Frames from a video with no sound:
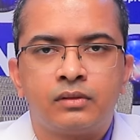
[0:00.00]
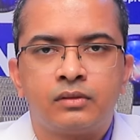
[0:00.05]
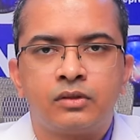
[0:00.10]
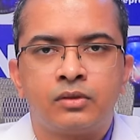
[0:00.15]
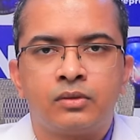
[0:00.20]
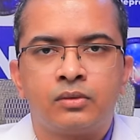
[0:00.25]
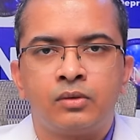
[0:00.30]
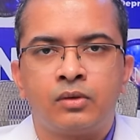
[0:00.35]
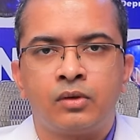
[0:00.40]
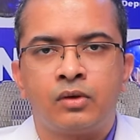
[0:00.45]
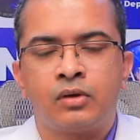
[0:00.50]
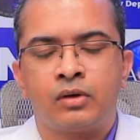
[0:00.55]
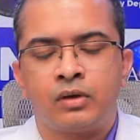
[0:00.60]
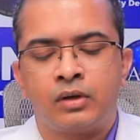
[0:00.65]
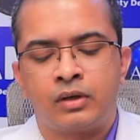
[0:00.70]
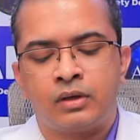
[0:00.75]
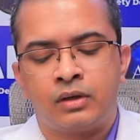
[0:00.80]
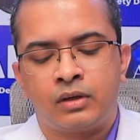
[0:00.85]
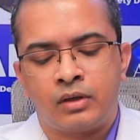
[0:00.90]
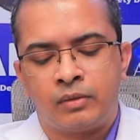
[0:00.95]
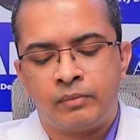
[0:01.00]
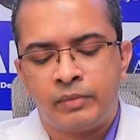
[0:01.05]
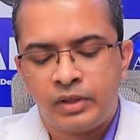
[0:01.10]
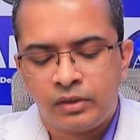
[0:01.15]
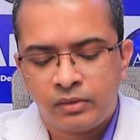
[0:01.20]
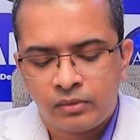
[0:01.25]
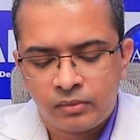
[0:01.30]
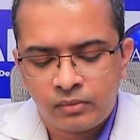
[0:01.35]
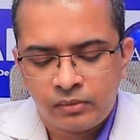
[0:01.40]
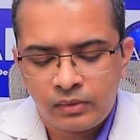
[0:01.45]
So
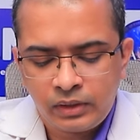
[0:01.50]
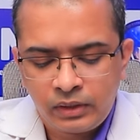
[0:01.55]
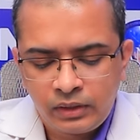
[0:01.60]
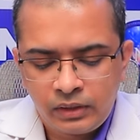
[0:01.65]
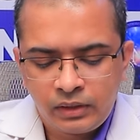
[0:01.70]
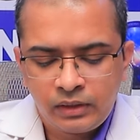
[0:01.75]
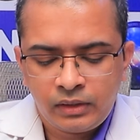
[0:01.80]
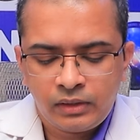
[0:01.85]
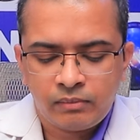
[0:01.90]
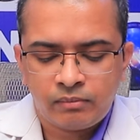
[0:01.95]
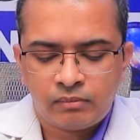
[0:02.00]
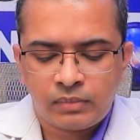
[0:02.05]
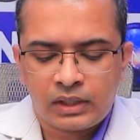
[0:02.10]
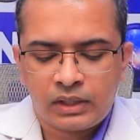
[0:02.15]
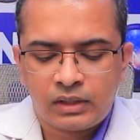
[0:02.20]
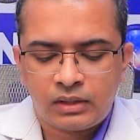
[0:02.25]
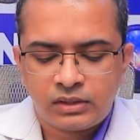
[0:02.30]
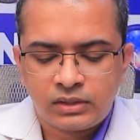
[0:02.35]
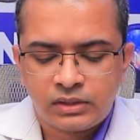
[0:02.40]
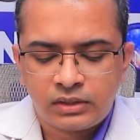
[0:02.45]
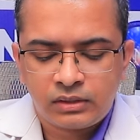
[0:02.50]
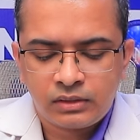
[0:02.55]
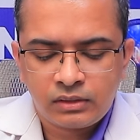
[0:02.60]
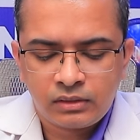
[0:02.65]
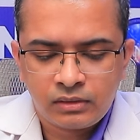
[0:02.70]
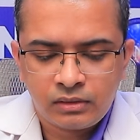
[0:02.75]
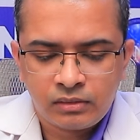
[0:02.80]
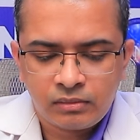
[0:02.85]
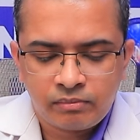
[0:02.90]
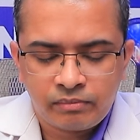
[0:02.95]
coming to the
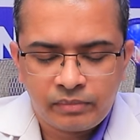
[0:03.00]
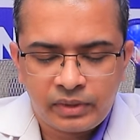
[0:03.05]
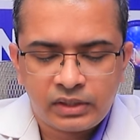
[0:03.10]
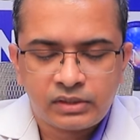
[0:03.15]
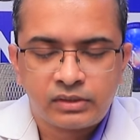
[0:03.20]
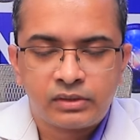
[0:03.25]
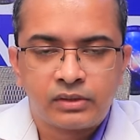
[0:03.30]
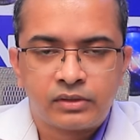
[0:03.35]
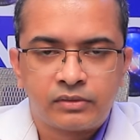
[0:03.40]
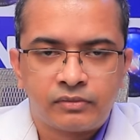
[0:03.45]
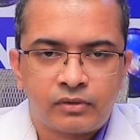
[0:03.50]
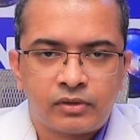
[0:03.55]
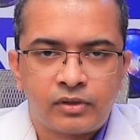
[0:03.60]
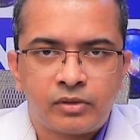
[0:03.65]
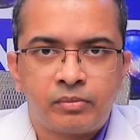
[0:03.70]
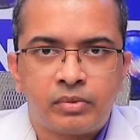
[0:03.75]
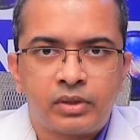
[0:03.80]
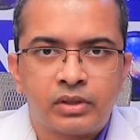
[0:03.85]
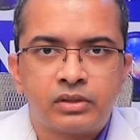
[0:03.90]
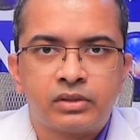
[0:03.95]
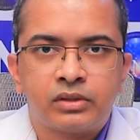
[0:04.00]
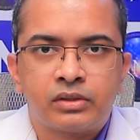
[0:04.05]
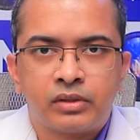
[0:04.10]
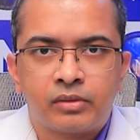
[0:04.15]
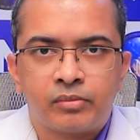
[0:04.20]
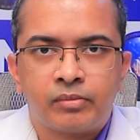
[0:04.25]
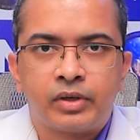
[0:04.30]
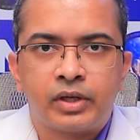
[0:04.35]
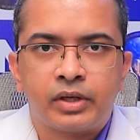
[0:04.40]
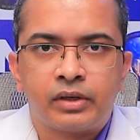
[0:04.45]
biological basis for depression in
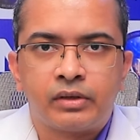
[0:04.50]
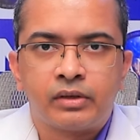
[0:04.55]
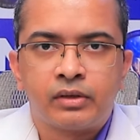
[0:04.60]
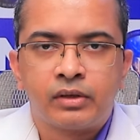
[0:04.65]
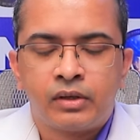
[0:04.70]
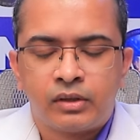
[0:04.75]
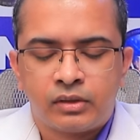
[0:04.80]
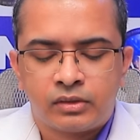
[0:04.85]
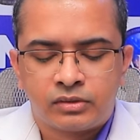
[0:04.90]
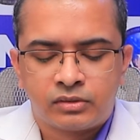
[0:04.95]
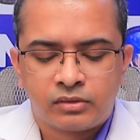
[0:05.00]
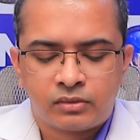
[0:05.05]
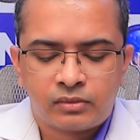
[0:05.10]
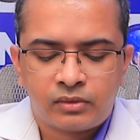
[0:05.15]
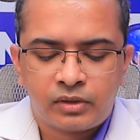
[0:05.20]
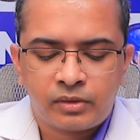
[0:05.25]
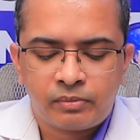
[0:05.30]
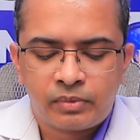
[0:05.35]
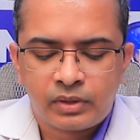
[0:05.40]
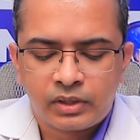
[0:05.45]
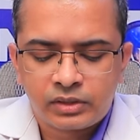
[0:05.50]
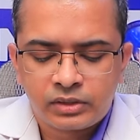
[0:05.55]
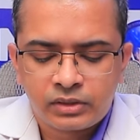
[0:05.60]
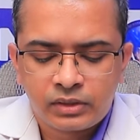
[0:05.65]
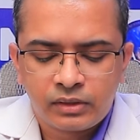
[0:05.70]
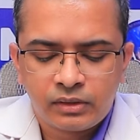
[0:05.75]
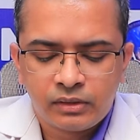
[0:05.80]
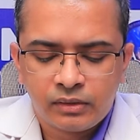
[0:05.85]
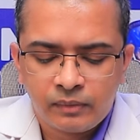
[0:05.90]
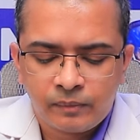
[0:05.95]
the brain. So
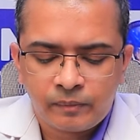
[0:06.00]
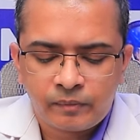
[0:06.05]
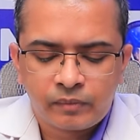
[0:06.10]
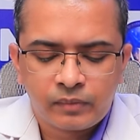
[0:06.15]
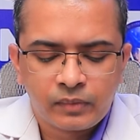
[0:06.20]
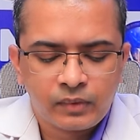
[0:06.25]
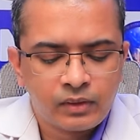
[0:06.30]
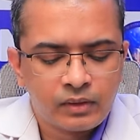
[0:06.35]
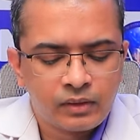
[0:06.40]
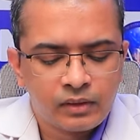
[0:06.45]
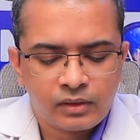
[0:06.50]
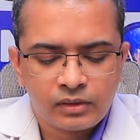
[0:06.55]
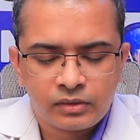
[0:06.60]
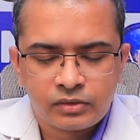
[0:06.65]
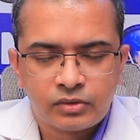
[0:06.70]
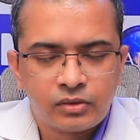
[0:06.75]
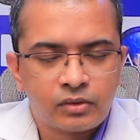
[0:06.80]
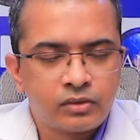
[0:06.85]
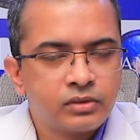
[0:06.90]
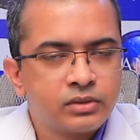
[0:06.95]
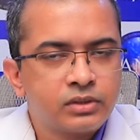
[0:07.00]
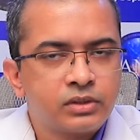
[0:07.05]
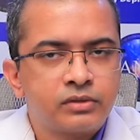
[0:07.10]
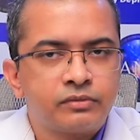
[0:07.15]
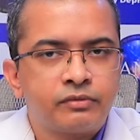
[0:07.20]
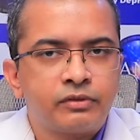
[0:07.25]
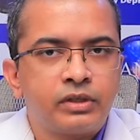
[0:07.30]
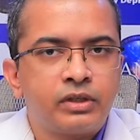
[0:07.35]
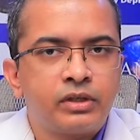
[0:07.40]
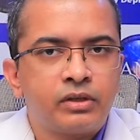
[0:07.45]
depression is not
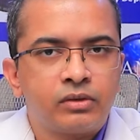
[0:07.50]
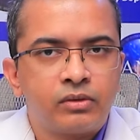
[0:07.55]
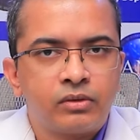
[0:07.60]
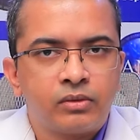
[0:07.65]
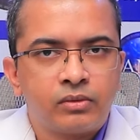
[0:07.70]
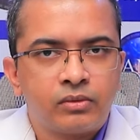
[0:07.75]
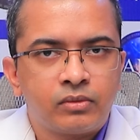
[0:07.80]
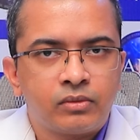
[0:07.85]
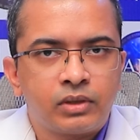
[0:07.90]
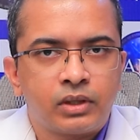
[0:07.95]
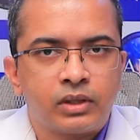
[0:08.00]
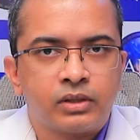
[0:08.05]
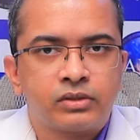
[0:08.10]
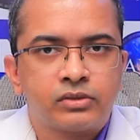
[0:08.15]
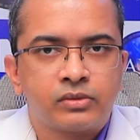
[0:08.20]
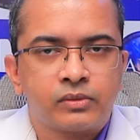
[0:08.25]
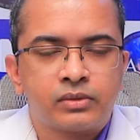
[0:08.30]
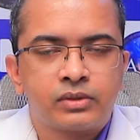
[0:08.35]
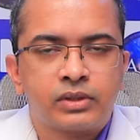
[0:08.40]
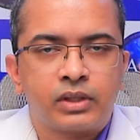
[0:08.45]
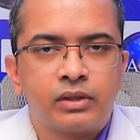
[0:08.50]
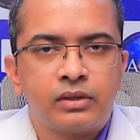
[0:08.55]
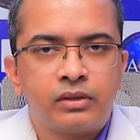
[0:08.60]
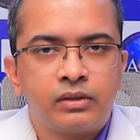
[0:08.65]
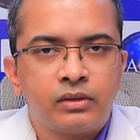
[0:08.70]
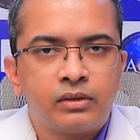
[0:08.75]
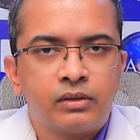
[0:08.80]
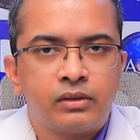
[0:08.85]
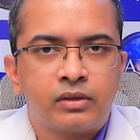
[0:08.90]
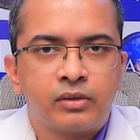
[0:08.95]
just feeling low and
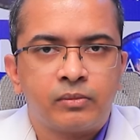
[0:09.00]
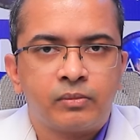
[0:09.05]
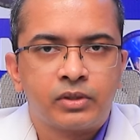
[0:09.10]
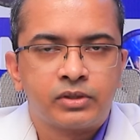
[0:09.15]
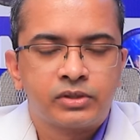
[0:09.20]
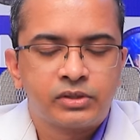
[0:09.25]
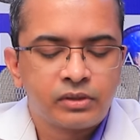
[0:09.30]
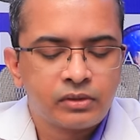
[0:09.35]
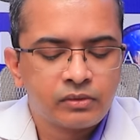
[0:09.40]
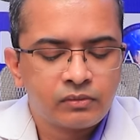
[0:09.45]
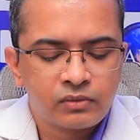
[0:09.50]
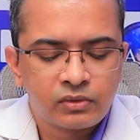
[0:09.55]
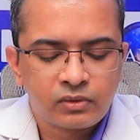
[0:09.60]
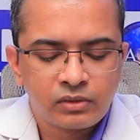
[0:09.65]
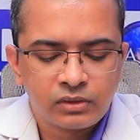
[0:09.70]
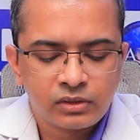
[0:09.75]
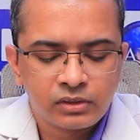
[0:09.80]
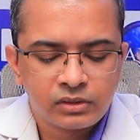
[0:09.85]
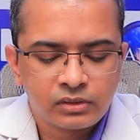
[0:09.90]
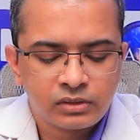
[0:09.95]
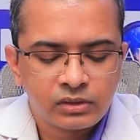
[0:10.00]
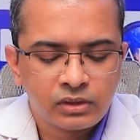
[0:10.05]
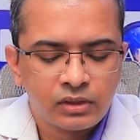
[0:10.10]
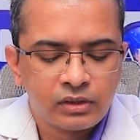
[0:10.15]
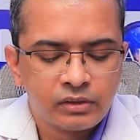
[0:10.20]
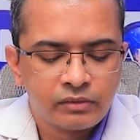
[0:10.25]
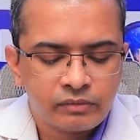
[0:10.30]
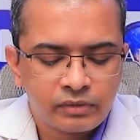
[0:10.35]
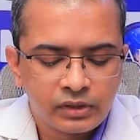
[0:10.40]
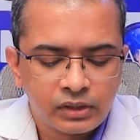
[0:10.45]
suicidal. Depression involves
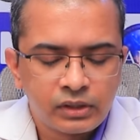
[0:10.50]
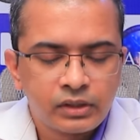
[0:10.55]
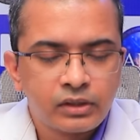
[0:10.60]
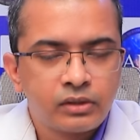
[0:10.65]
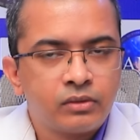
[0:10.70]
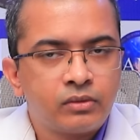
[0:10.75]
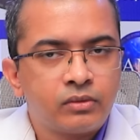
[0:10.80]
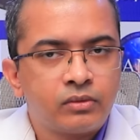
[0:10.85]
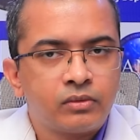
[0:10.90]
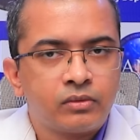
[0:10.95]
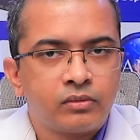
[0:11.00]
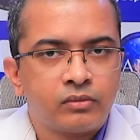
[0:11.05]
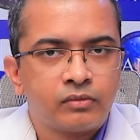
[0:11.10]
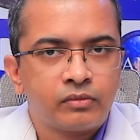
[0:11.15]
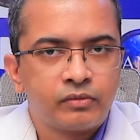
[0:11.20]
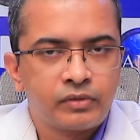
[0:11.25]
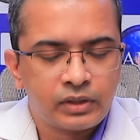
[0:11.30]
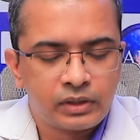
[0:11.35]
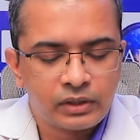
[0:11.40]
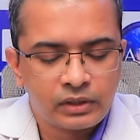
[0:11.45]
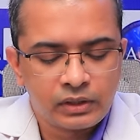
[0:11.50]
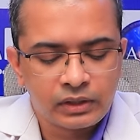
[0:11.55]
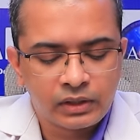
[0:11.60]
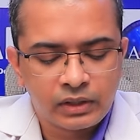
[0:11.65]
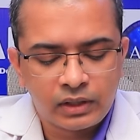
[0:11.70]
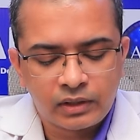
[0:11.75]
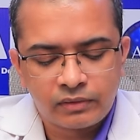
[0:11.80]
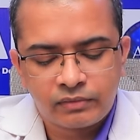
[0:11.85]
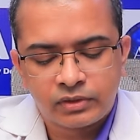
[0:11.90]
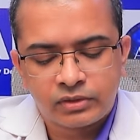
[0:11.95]
feeling low, feeling
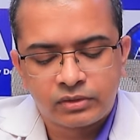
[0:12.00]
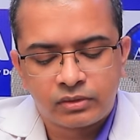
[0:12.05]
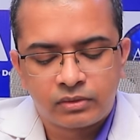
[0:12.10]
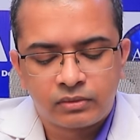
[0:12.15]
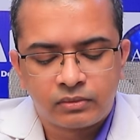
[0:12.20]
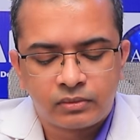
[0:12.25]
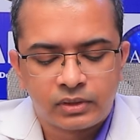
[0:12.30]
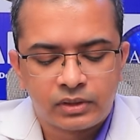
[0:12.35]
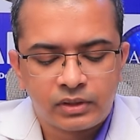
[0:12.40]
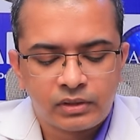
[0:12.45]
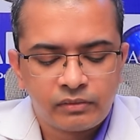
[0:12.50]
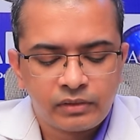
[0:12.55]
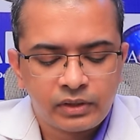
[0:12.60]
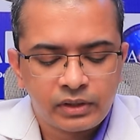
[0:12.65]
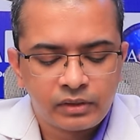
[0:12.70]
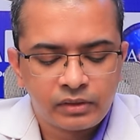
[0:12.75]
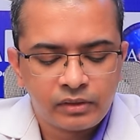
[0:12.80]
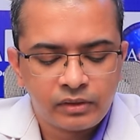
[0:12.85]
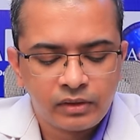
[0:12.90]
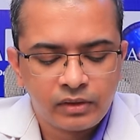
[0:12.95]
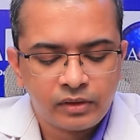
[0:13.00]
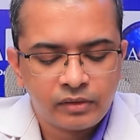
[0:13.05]
like life is not worth living,